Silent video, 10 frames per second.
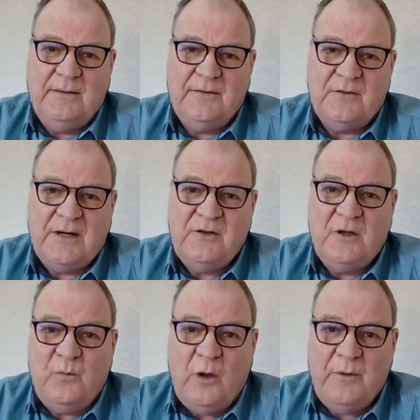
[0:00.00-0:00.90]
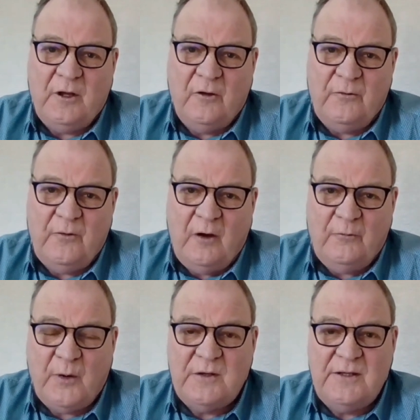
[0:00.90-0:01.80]
structured deployment of
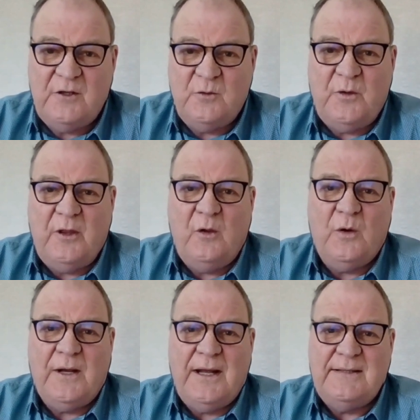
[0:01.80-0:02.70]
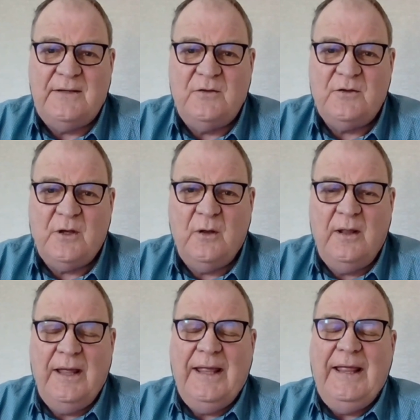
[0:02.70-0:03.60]
processes within the organization. So
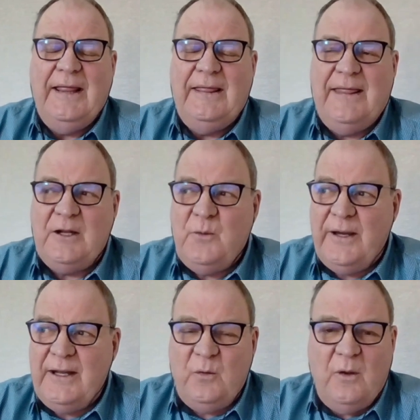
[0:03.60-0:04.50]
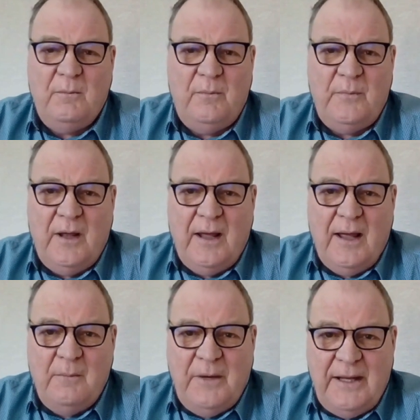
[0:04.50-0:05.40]
that we get to
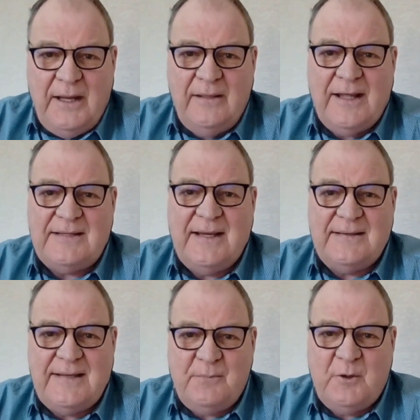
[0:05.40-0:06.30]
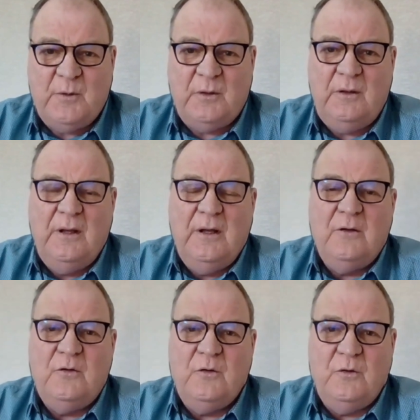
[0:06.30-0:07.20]
a medium that's acceptable
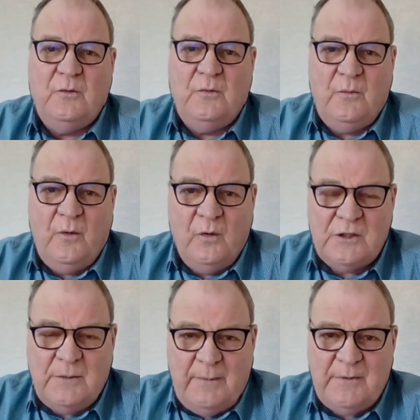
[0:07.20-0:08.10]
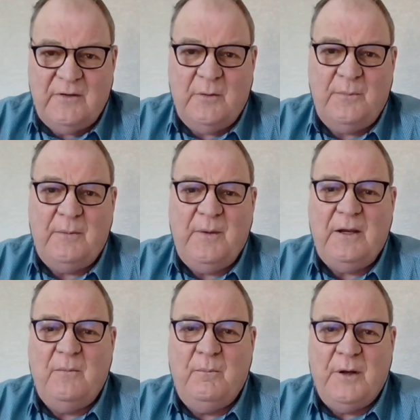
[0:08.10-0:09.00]
to also members of the public,
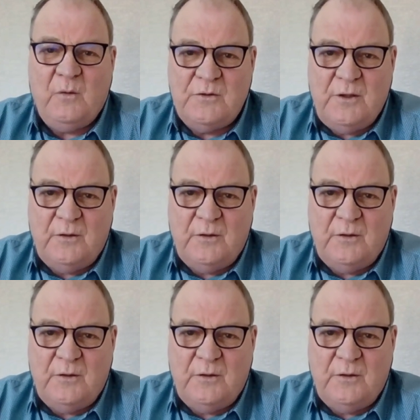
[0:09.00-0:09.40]
but also